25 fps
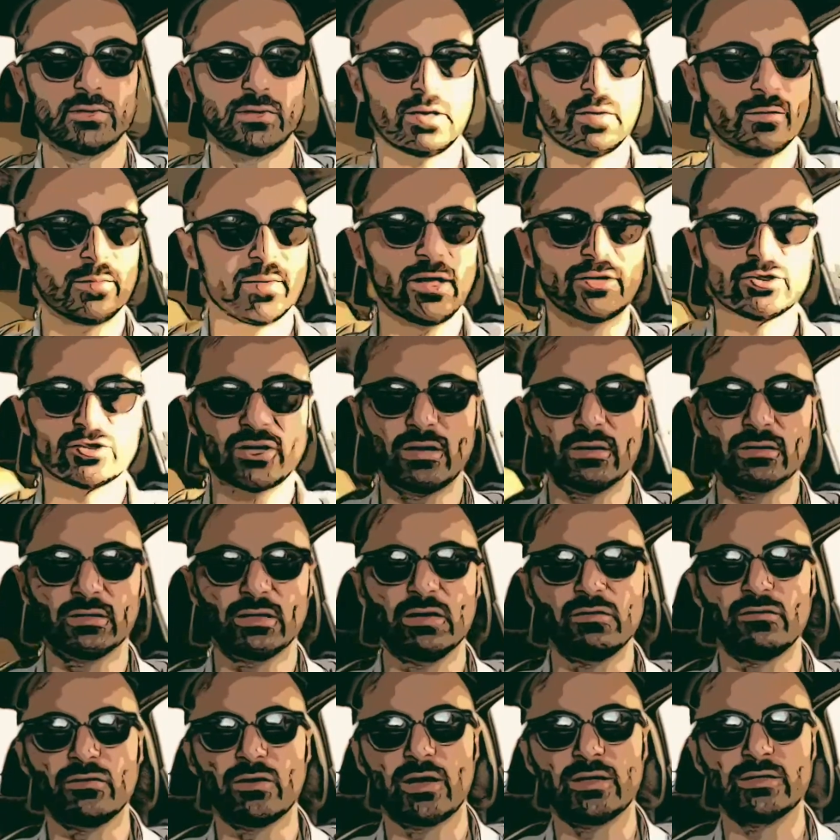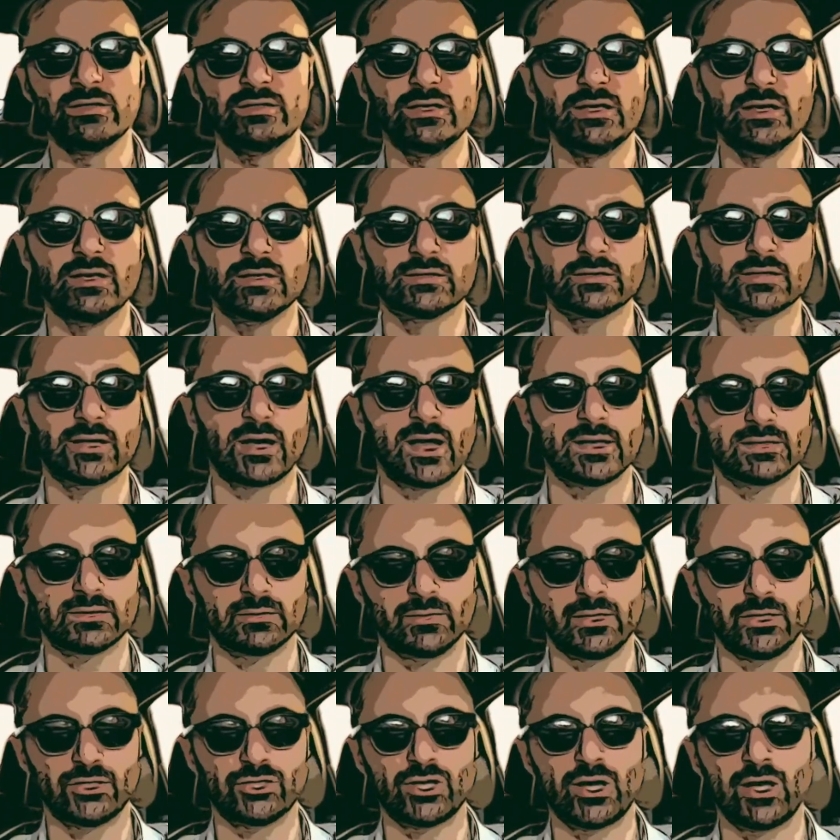I'm not trying to give you ideas, guys. I'm
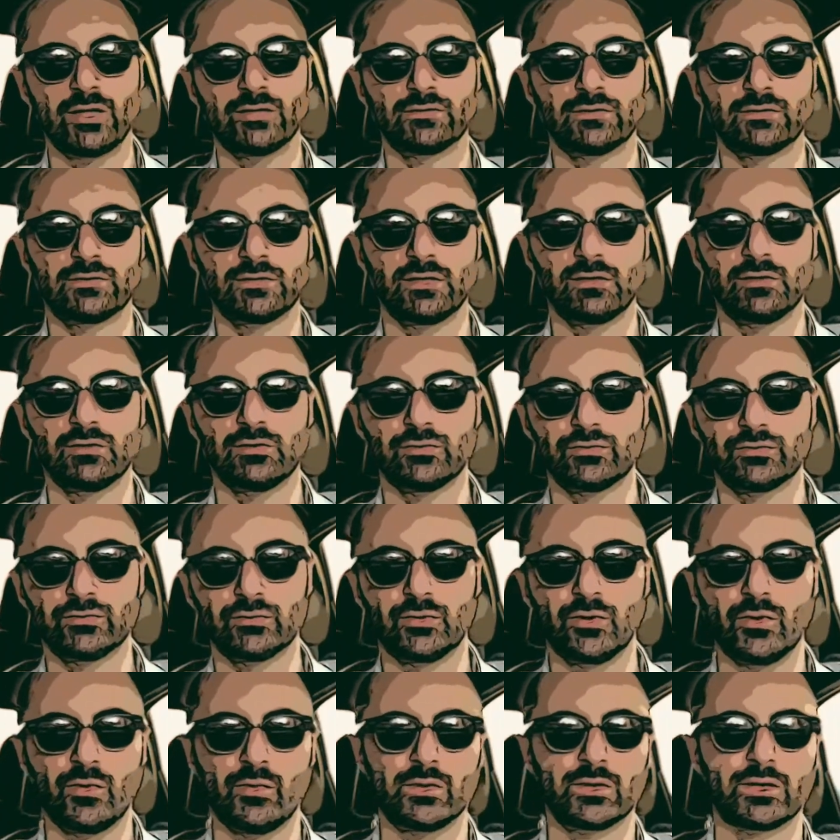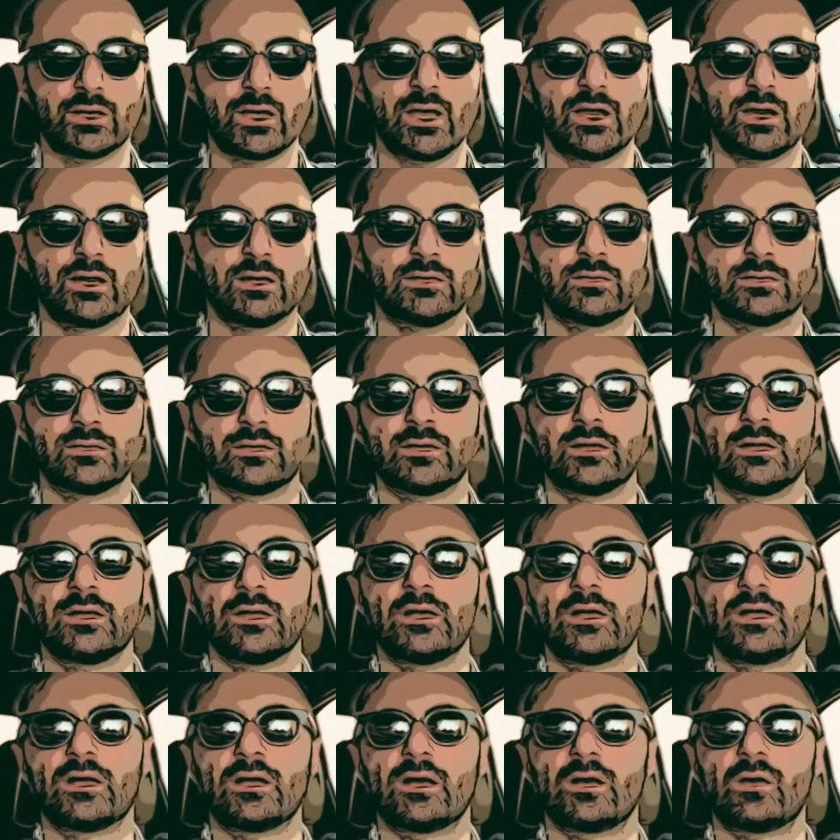not trying to tell you to go and get it.
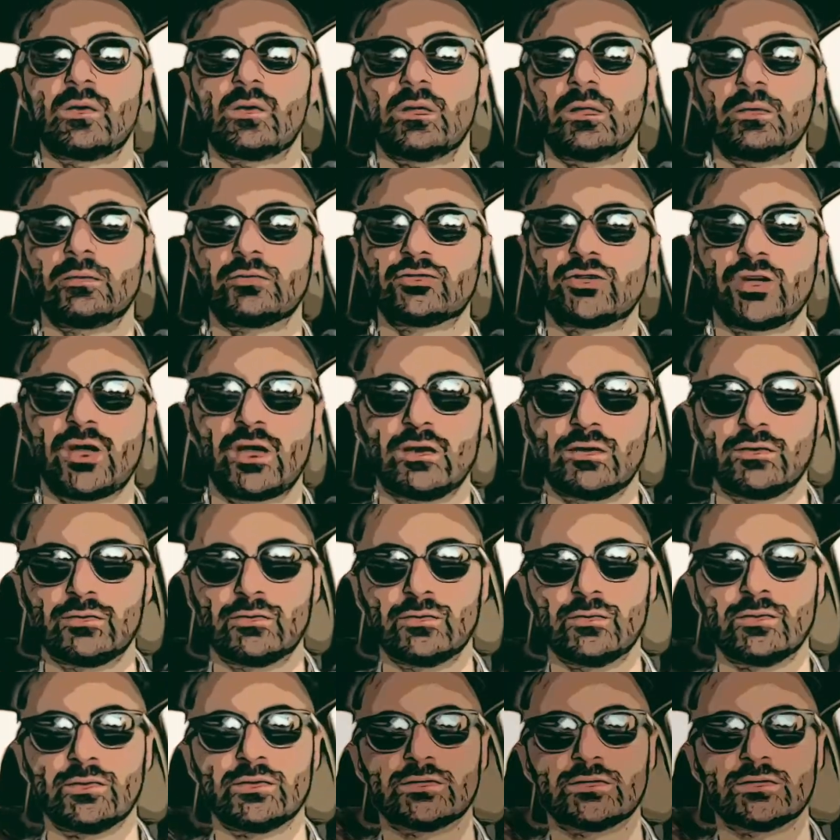All I'm trying to do is